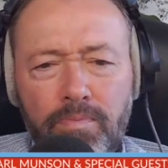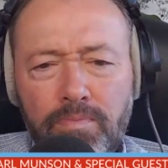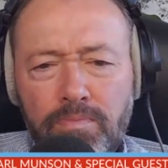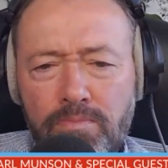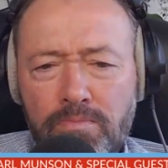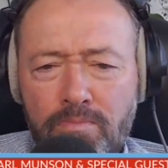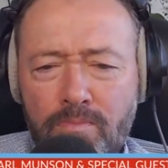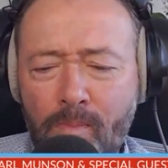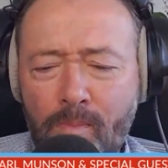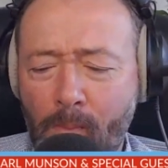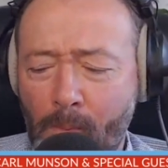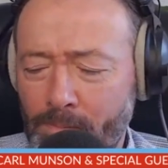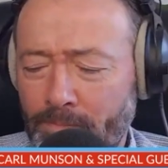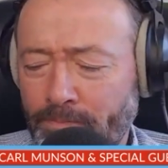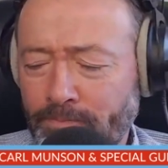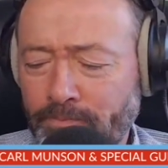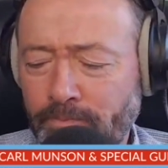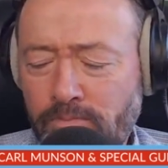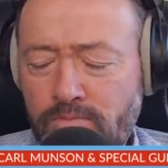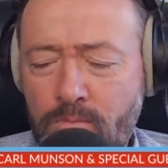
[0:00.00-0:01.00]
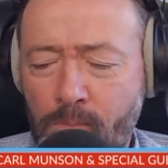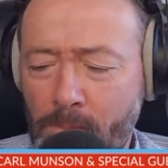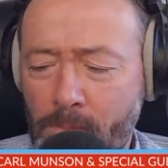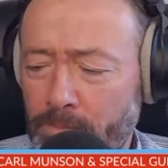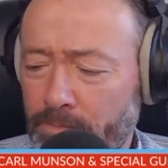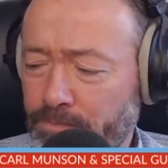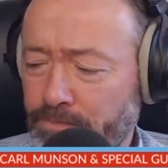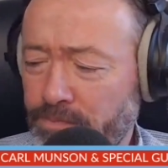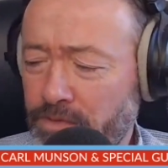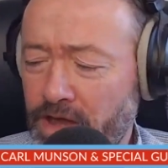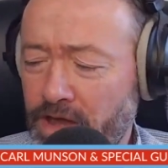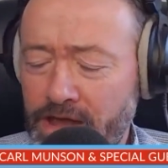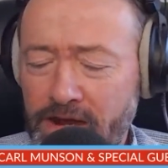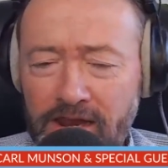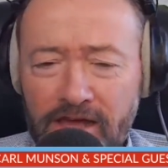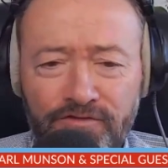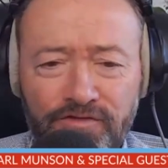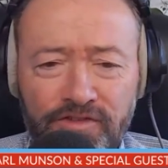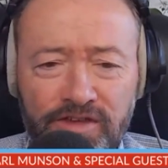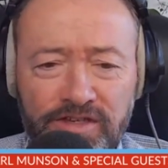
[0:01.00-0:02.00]
Mmm. I
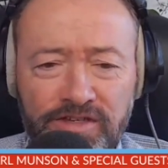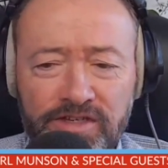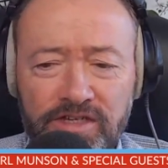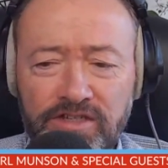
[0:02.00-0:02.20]
love these.